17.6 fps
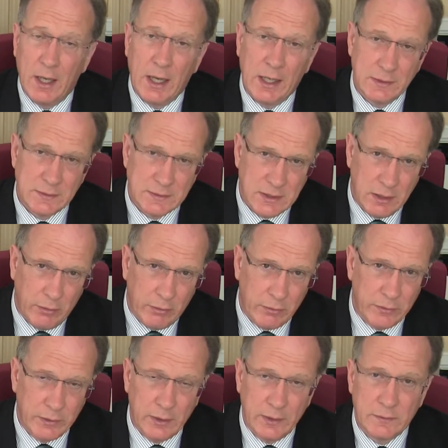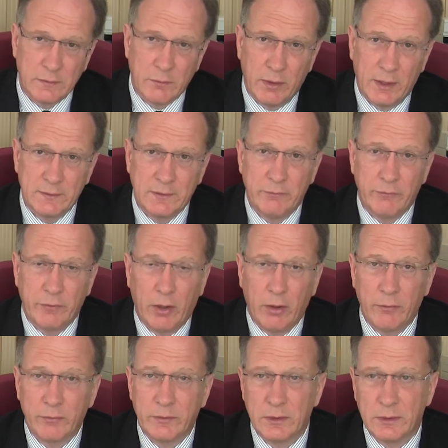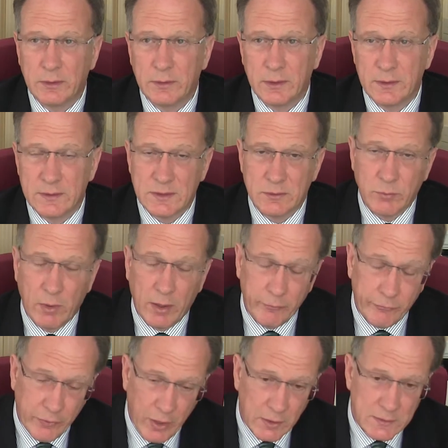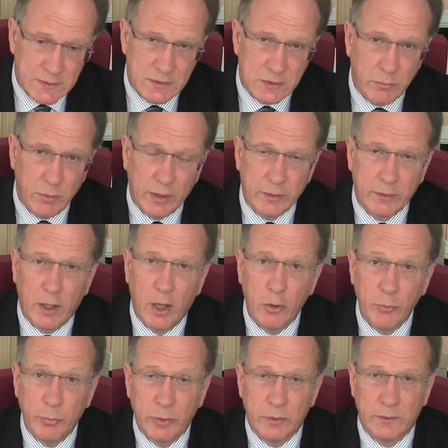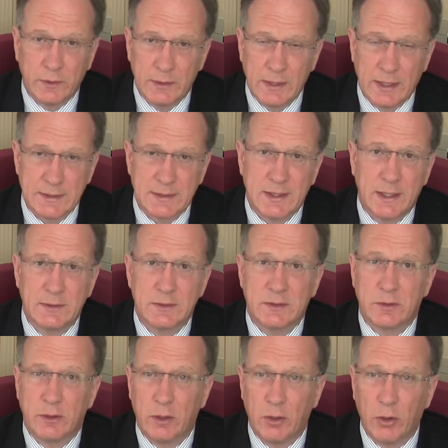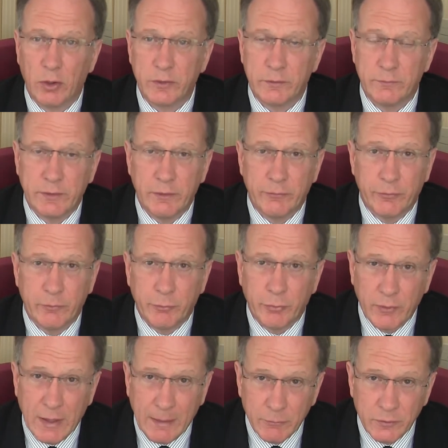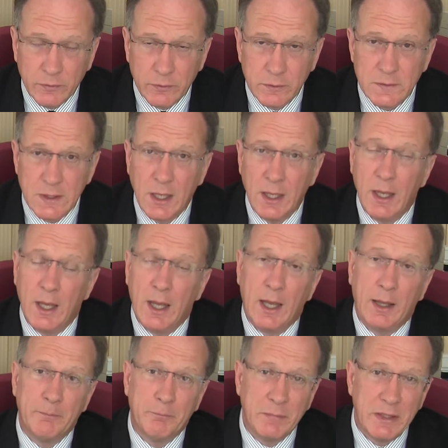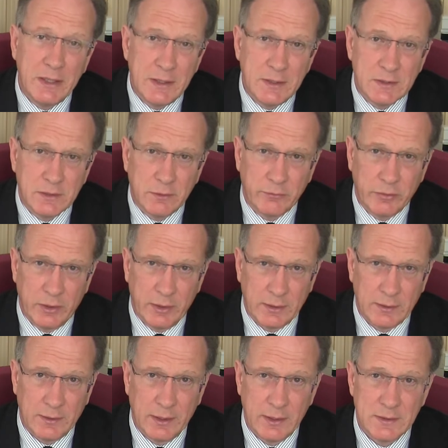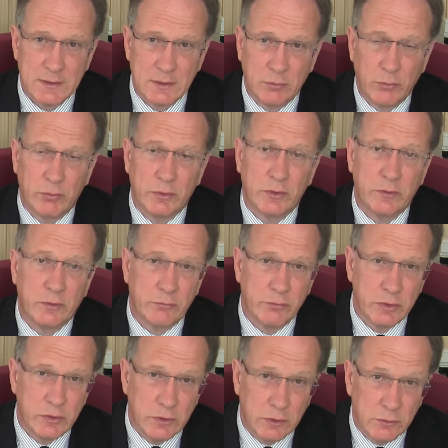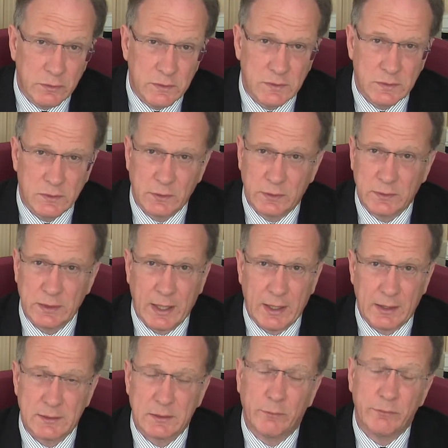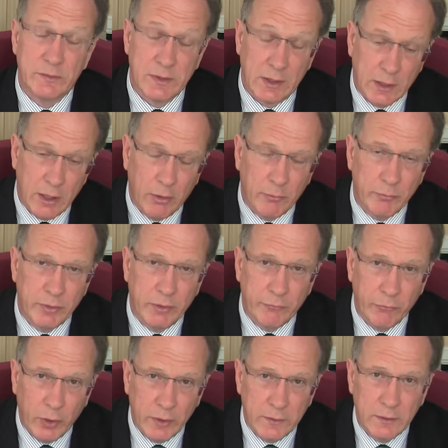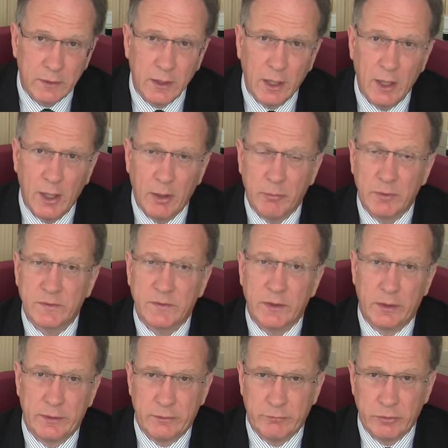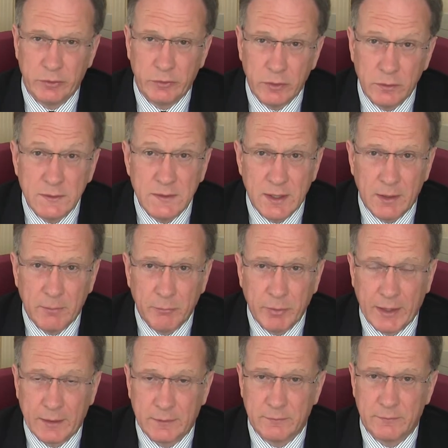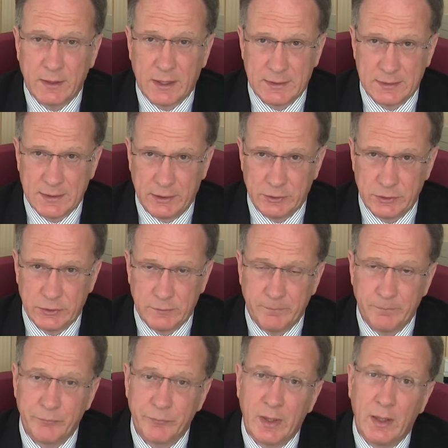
And so on. It's quite involved, and this is why France is quite open in that sense to a lot of different parameters and means of doing things in order to reduce the tax. Obviously it can't be avoided, but certainly reduce the impact of taxation.